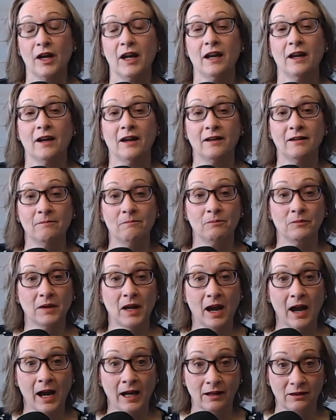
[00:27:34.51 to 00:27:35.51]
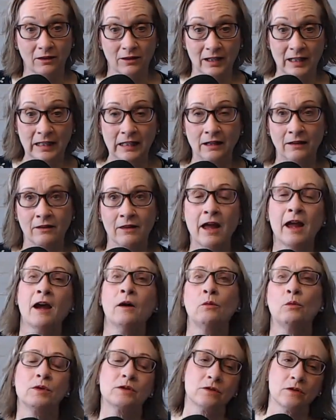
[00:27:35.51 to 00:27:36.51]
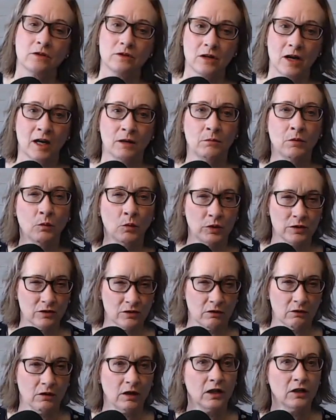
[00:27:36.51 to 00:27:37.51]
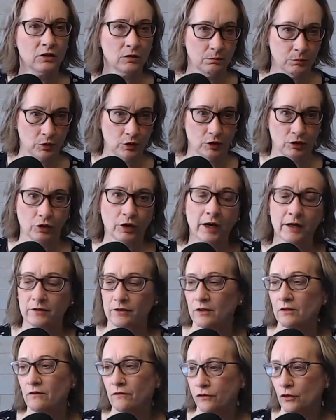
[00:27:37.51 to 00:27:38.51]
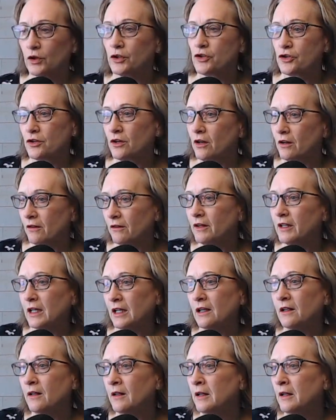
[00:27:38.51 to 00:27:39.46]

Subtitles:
And I think that was the time it was starting to progress, unfortunately.